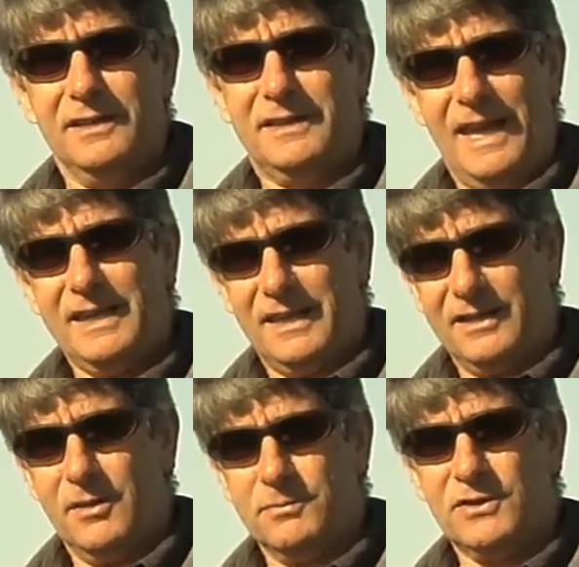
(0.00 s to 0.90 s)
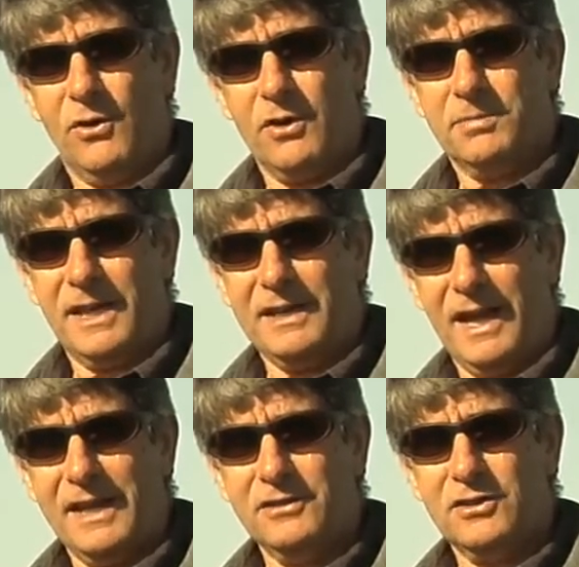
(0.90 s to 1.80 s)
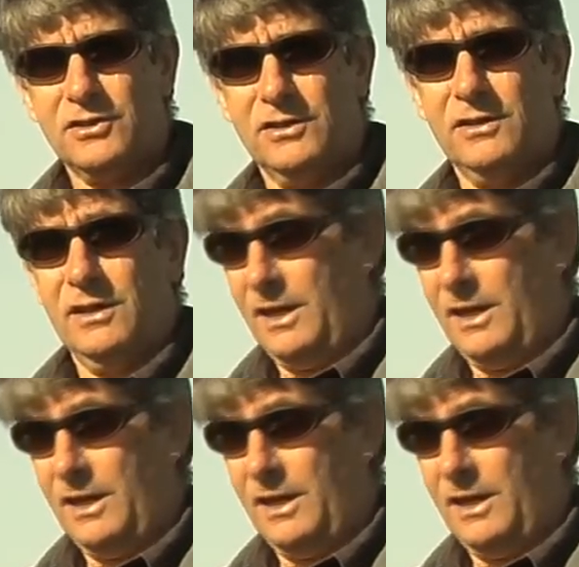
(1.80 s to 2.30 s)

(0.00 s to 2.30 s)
they can absorb that nitrogen,